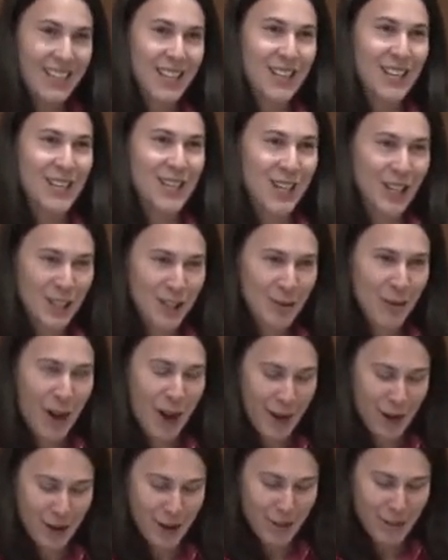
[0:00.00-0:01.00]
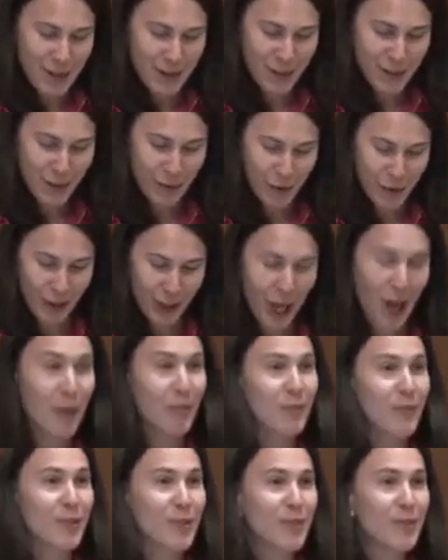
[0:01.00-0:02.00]
The Adela Dwyer Peace Award
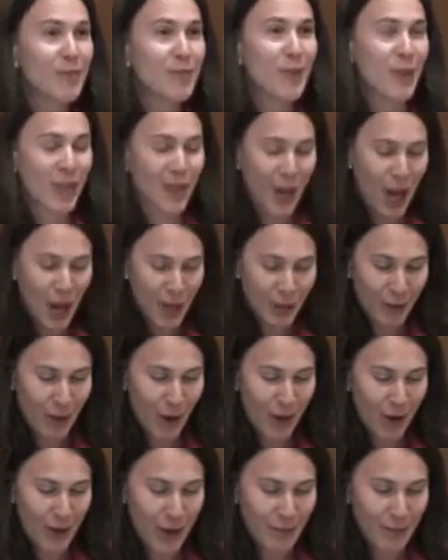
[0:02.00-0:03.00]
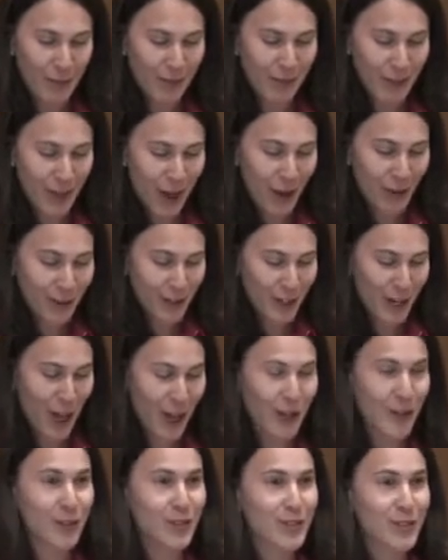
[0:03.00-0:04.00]
comes with an honorarium of
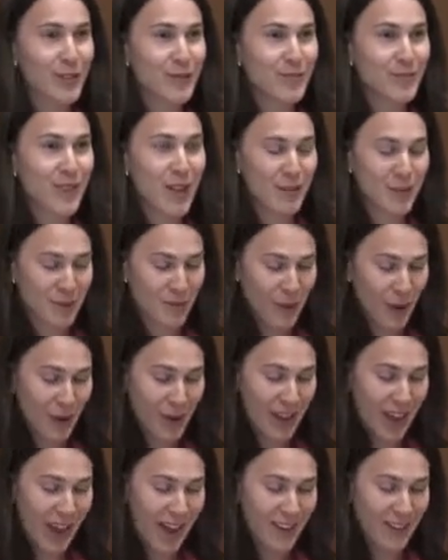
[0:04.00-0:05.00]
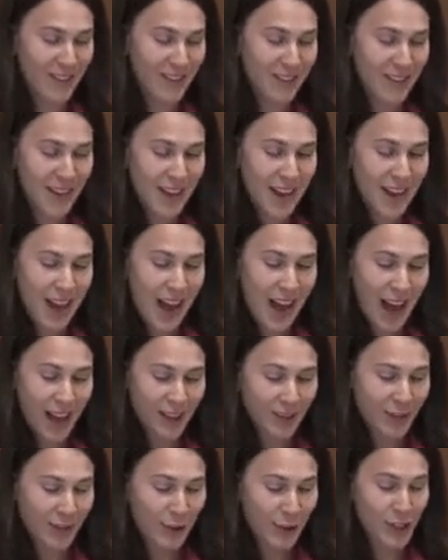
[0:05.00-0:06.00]
$1,000, and Ms. Gbowee has
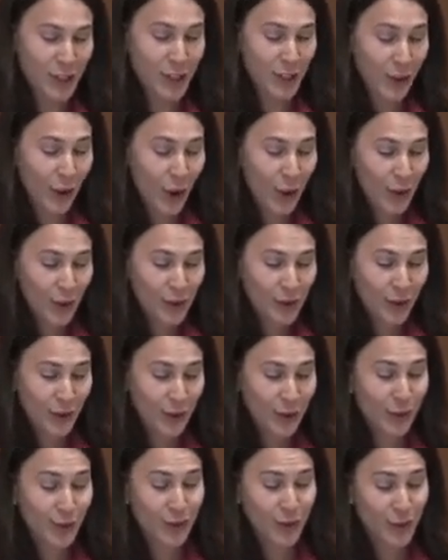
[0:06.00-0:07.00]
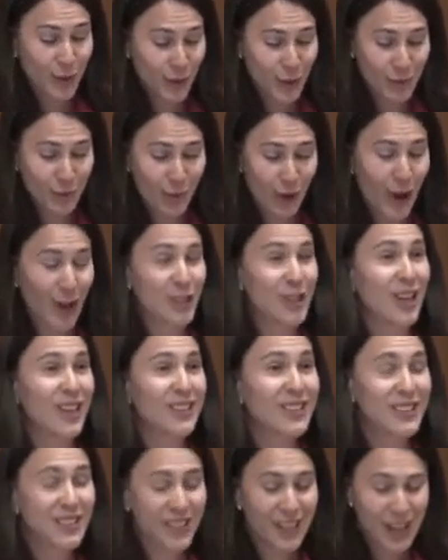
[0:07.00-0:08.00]
asked for it to go to the Kukutonum
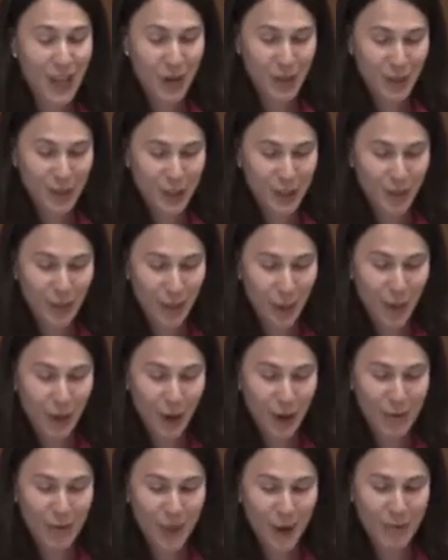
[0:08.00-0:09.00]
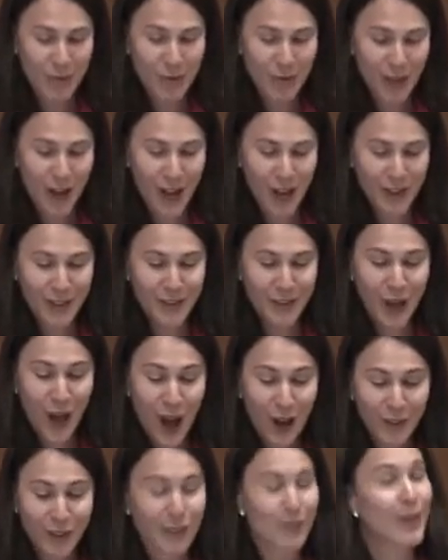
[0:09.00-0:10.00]
Project, which is a program that provides
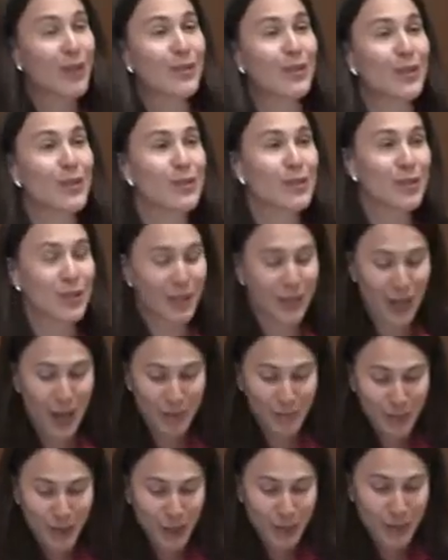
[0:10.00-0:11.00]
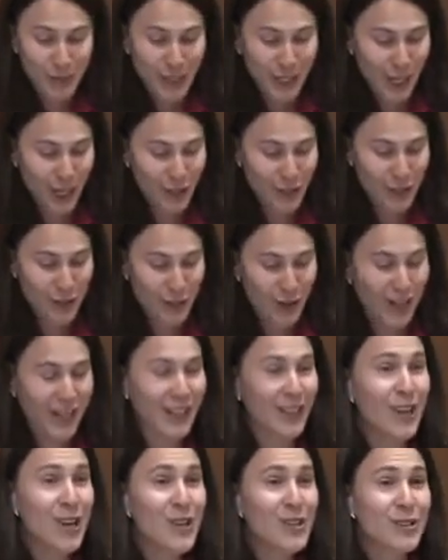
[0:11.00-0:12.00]
conflict resolution and peer mediation
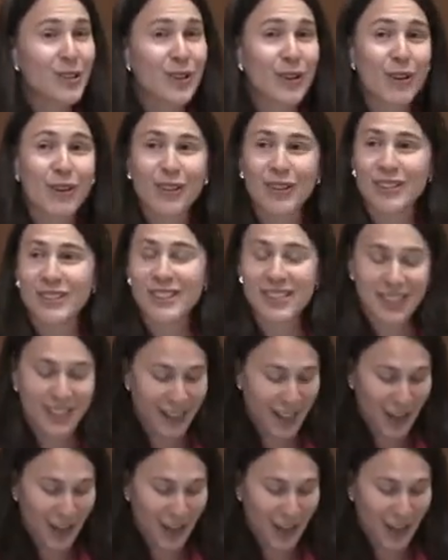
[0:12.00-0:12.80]
training to girls in